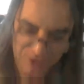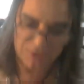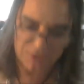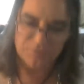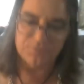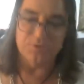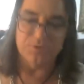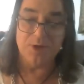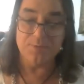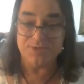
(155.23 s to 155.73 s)

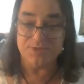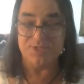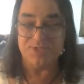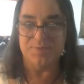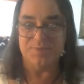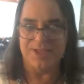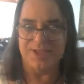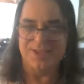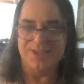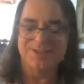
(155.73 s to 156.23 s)
from
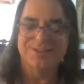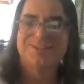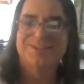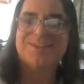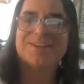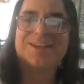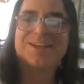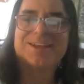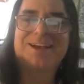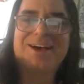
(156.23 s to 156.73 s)
Spain.
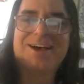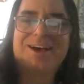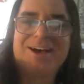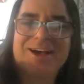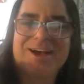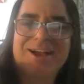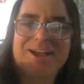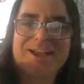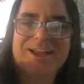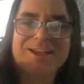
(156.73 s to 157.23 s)

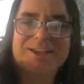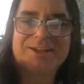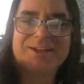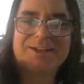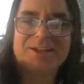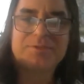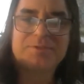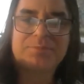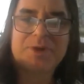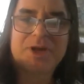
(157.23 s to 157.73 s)
And
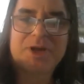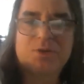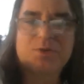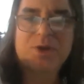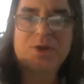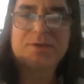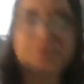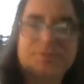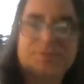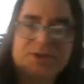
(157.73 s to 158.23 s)

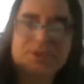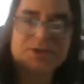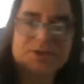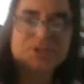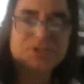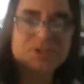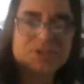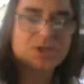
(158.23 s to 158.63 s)
pyrography is